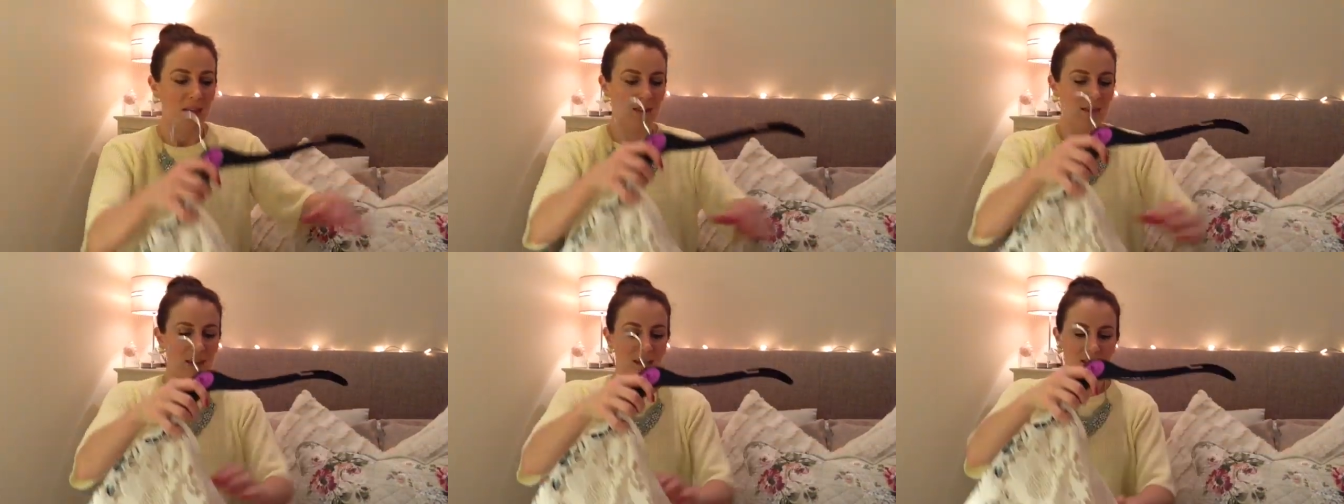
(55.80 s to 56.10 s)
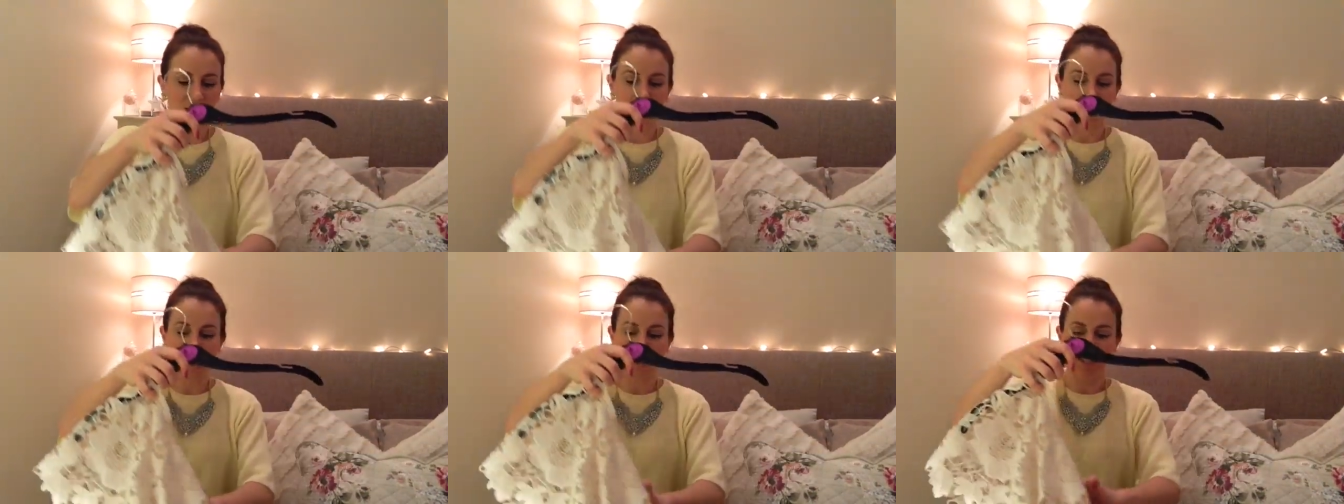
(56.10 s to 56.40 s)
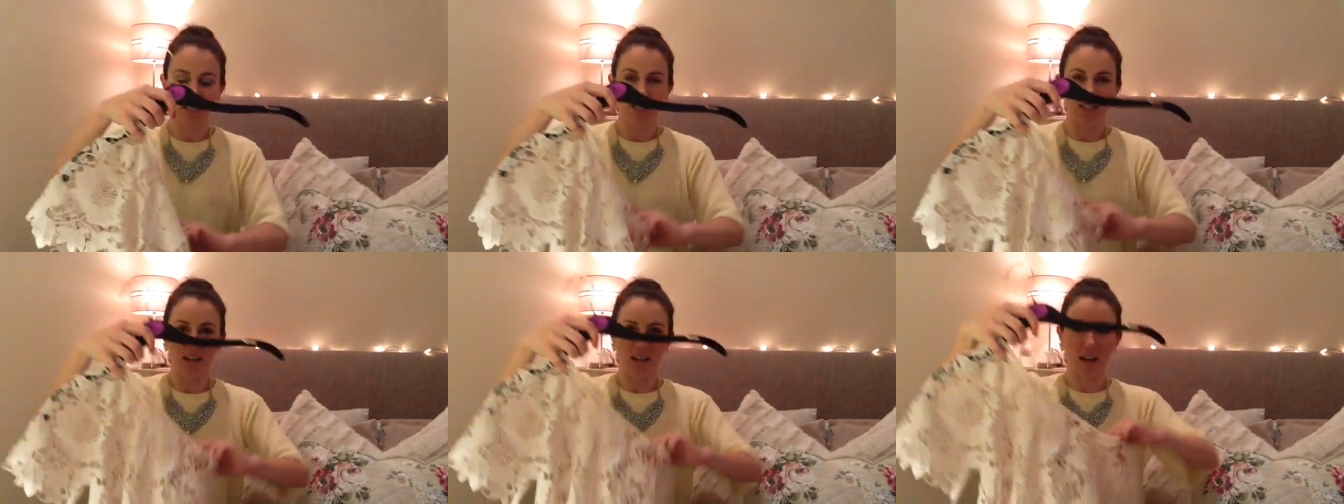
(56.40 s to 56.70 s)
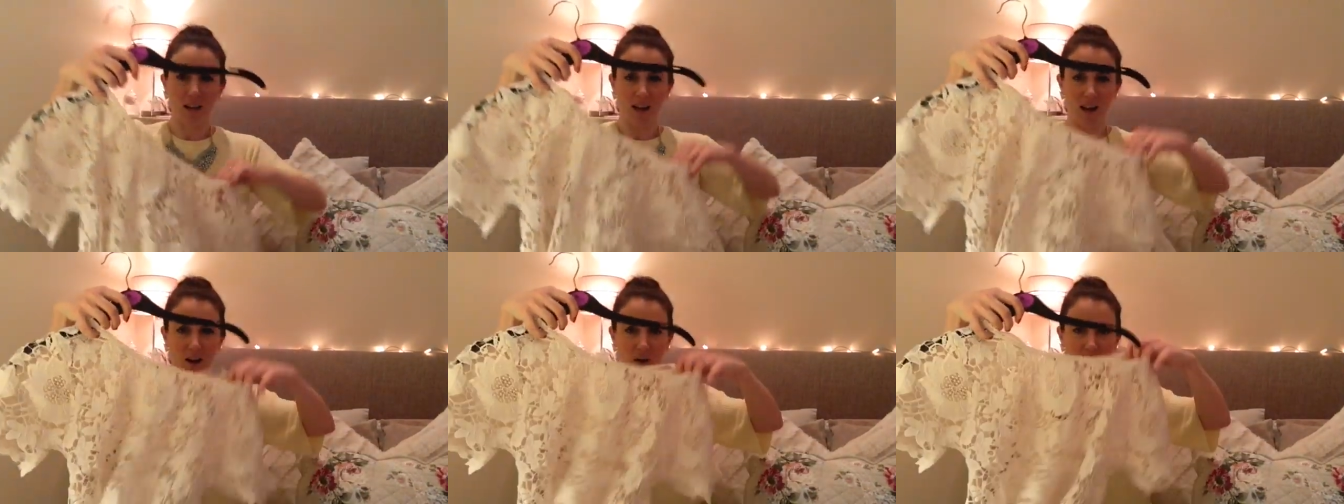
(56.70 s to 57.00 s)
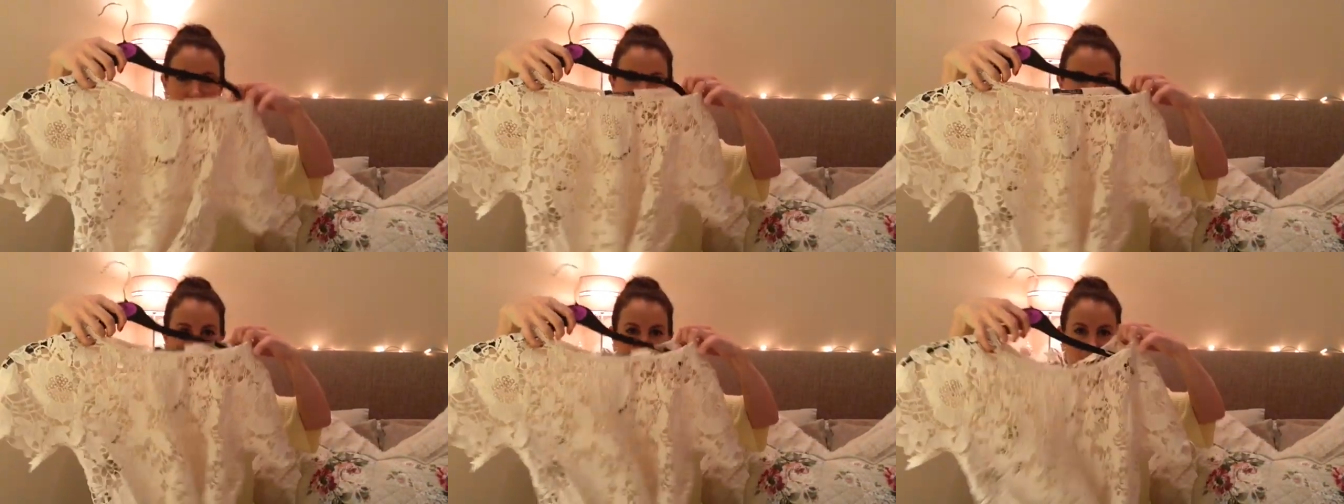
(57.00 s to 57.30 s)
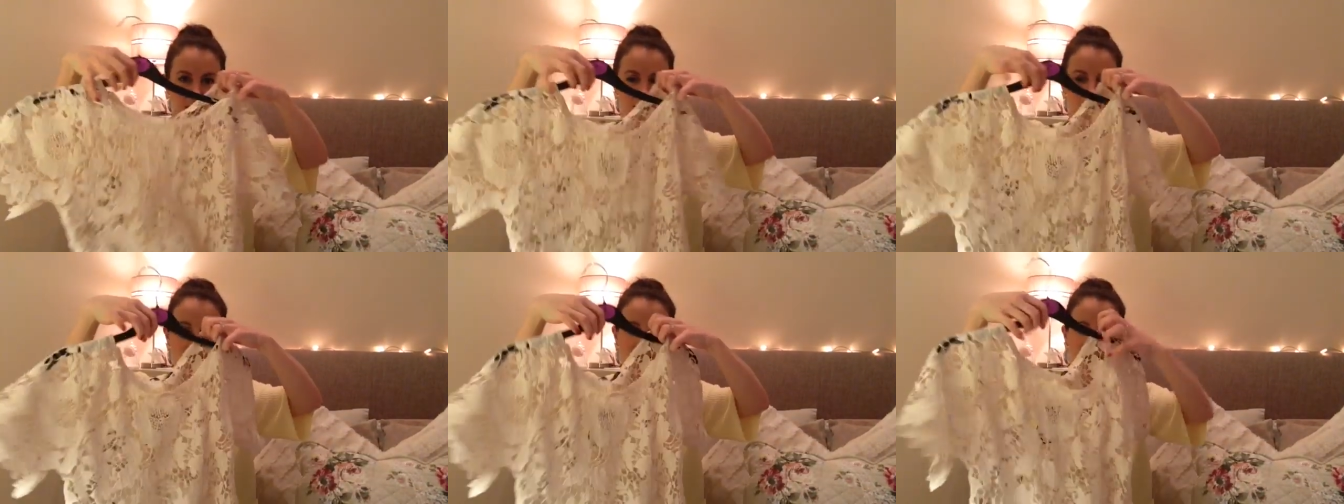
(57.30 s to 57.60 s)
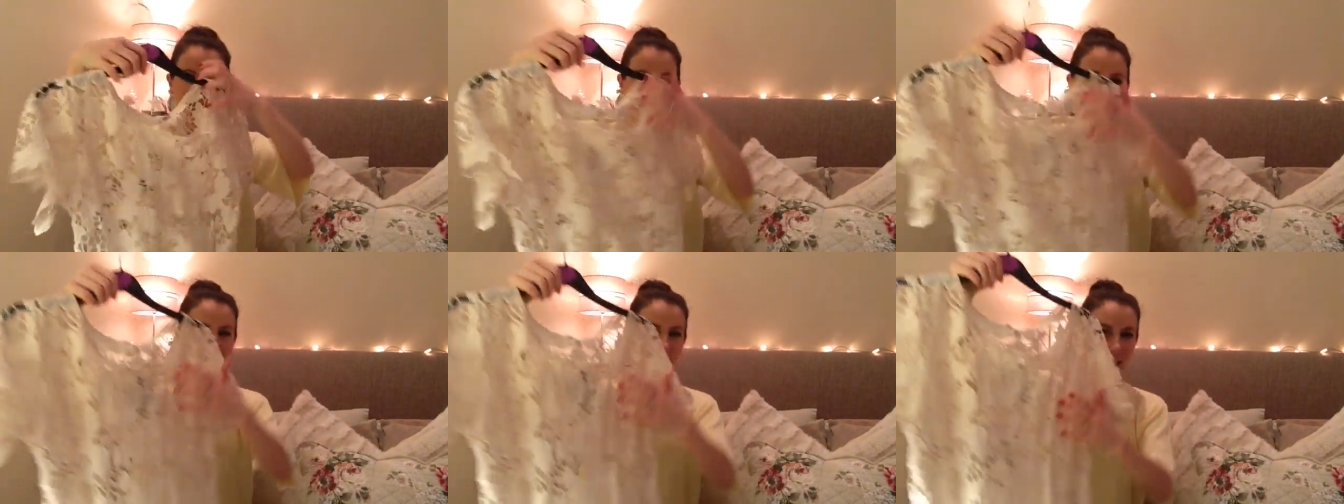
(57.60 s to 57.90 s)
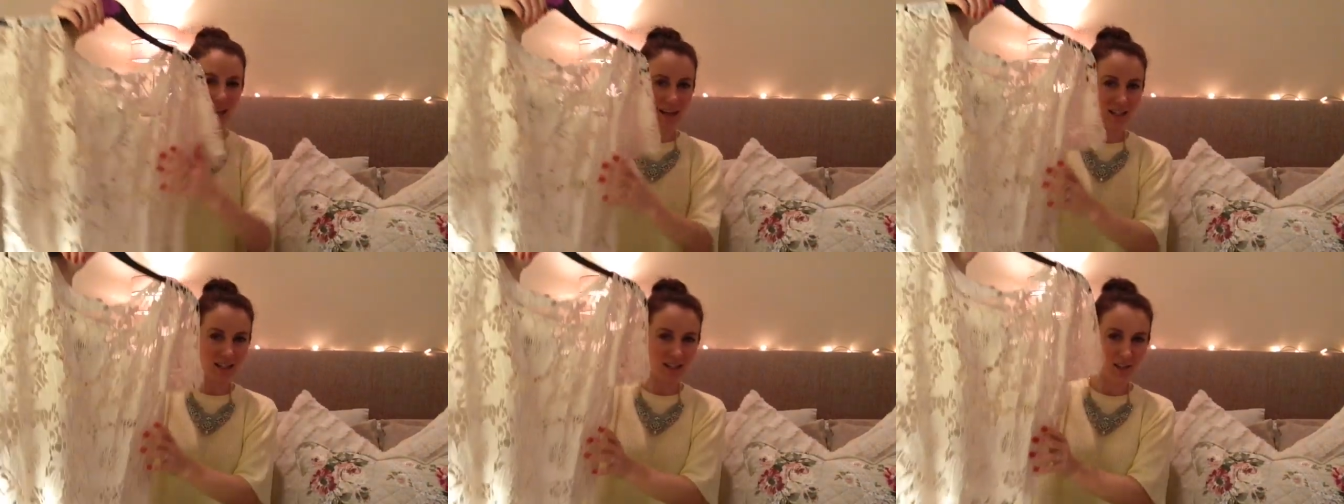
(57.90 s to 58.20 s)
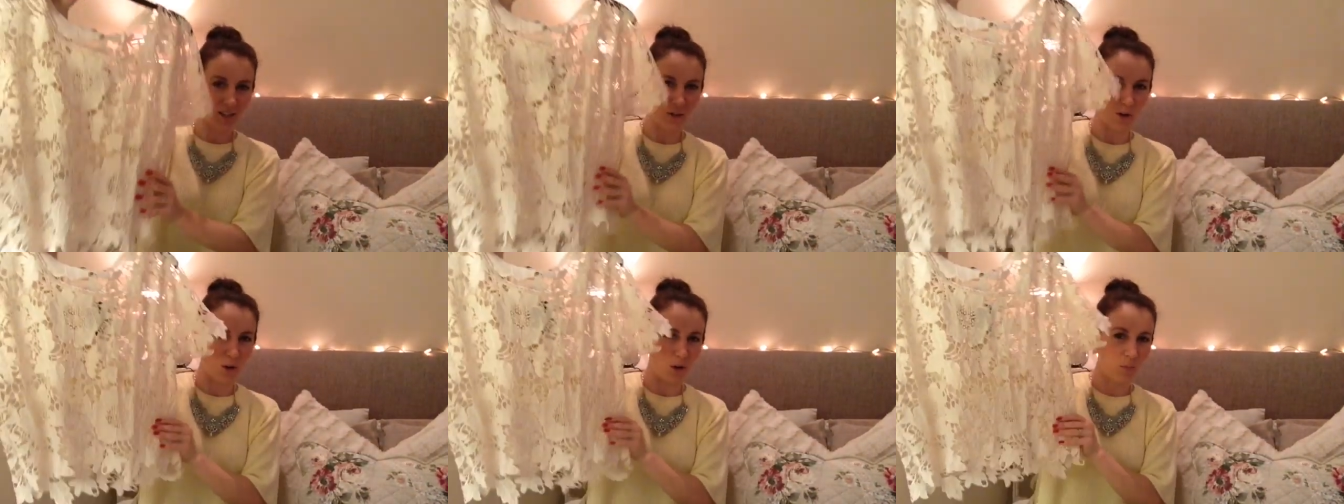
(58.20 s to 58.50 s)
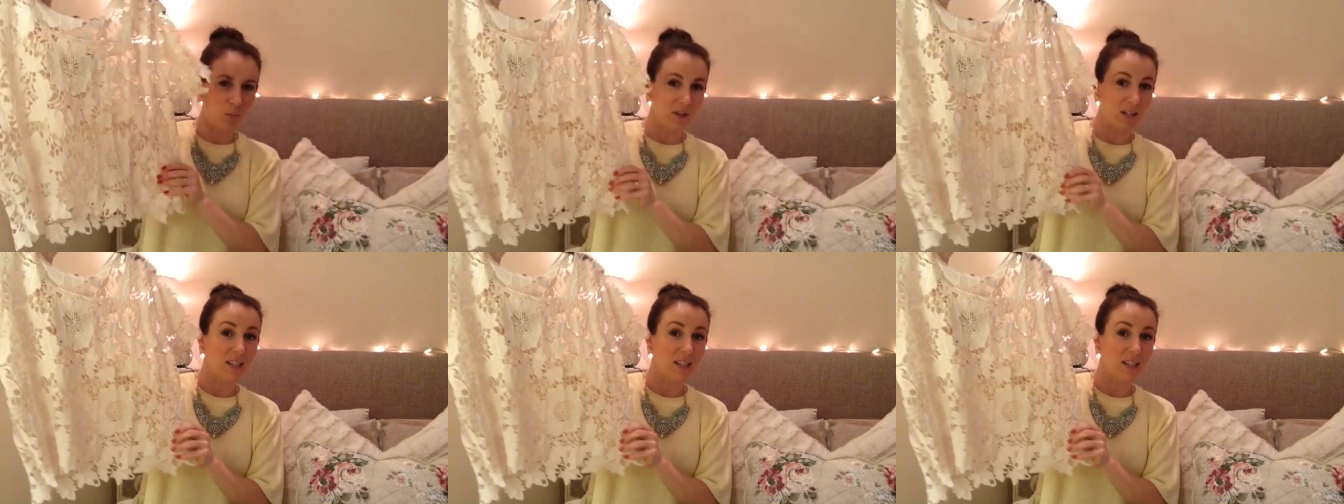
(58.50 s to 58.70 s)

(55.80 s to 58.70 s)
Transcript: There's this lovely lace top.